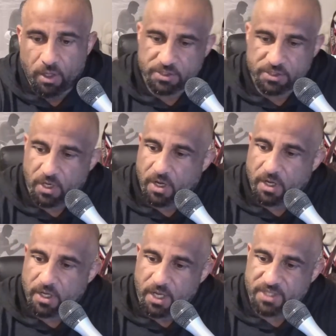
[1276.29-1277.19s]
I'll just start on
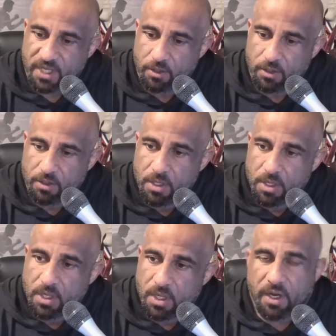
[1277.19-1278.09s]
a cutting cycle.
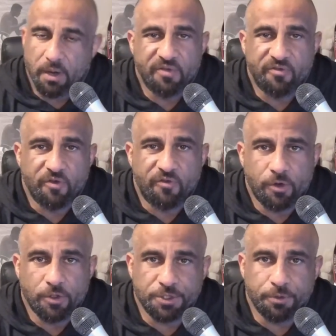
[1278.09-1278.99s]
I'll get ready for a
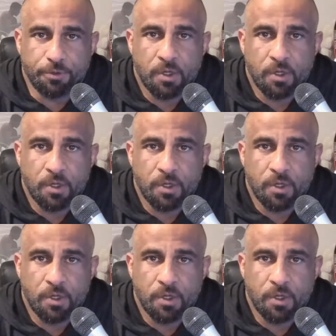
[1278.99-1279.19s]
photo shoot.